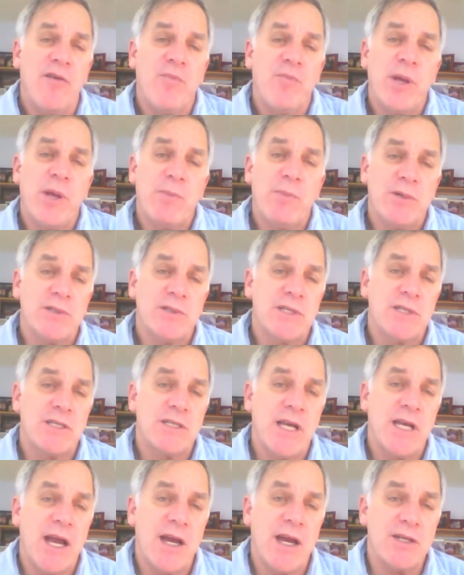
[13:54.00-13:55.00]
people's
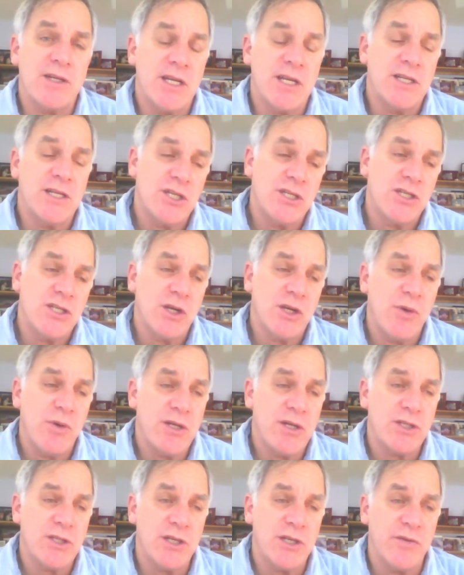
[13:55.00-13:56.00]
desires, and it's just a
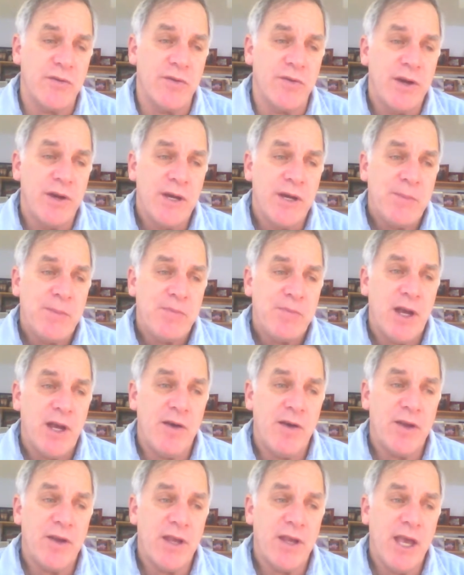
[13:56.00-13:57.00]
question of
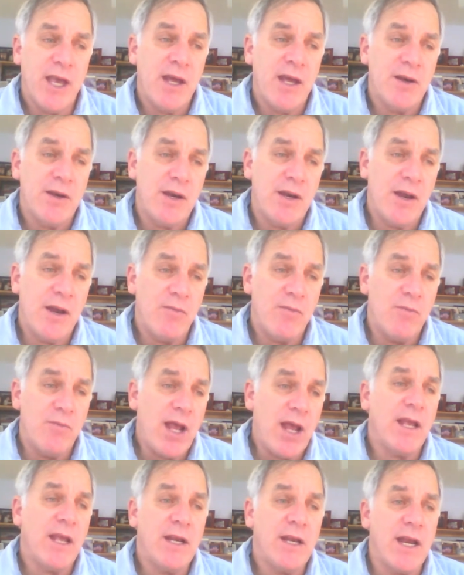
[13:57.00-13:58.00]
again
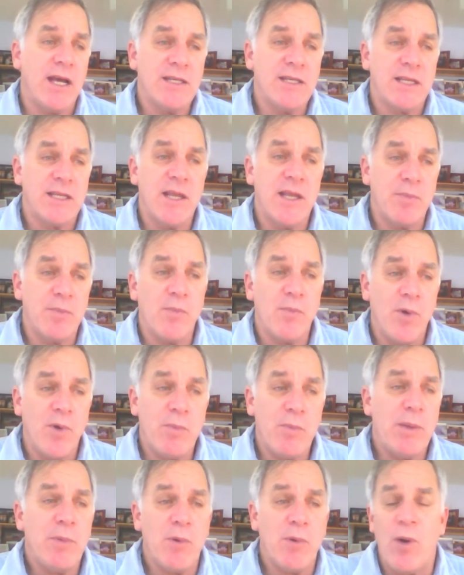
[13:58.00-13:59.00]
recognizing that what
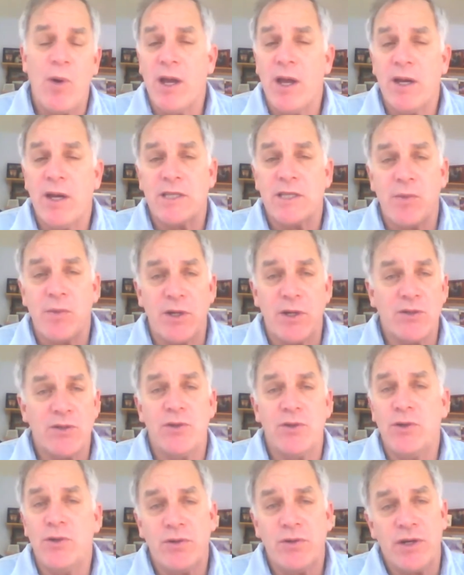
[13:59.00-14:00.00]
people want is they want
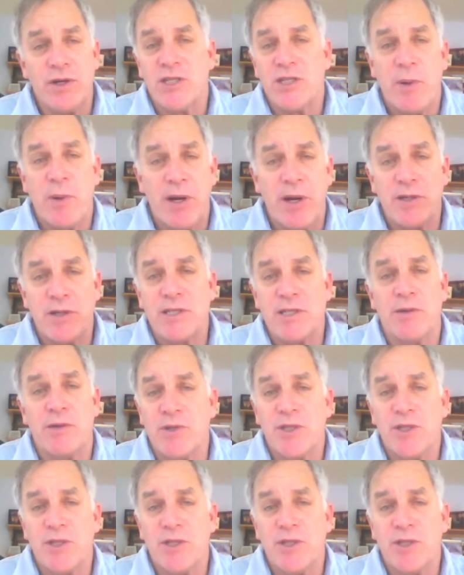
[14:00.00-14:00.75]
truth, transparency,